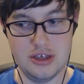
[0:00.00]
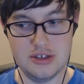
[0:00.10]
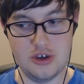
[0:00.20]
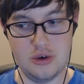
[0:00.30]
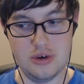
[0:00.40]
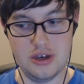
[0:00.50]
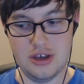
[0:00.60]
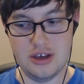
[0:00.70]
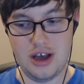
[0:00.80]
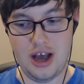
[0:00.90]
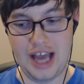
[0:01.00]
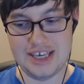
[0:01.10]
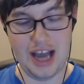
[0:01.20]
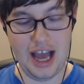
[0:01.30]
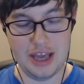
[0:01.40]
So
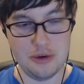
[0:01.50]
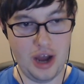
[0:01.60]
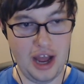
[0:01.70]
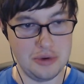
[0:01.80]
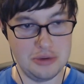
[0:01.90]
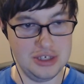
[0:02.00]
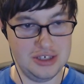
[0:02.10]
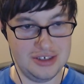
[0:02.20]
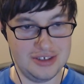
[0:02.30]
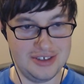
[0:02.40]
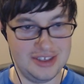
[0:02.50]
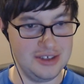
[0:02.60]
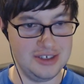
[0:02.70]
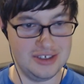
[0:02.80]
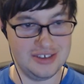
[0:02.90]
I would be
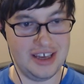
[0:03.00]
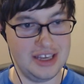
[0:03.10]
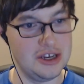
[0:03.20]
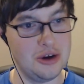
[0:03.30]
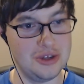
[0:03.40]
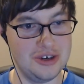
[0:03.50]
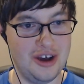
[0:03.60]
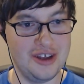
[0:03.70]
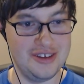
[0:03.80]
silly to say no, they're not